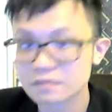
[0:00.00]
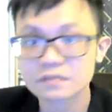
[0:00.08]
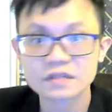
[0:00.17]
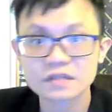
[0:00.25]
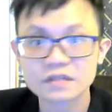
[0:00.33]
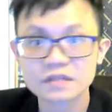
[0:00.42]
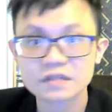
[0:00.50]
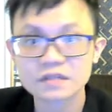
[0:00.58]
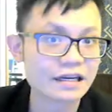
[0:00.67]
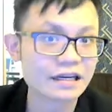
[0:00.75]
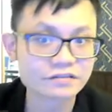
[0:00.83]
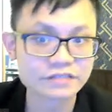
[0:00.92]
Okay, so
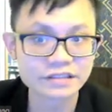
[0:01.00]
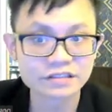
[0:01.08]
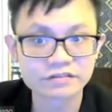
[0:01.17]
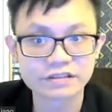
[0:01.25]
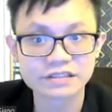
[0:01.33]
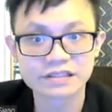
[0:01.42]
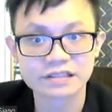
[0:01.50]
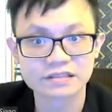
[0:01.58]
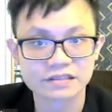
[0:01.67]
let's read this question.